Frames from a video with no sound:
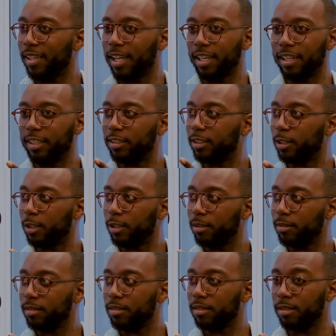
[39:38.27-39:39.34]
and it's
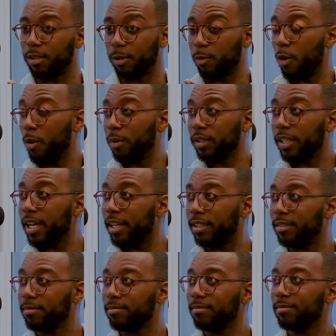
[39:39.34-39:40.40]
their 401k,
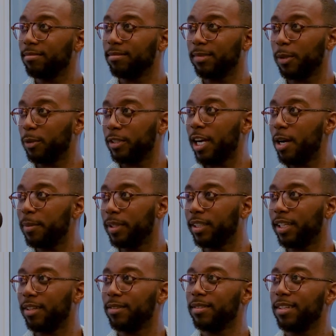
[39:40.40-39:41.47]
their retirement
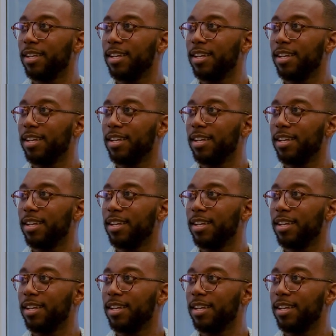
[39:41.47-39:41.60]
account.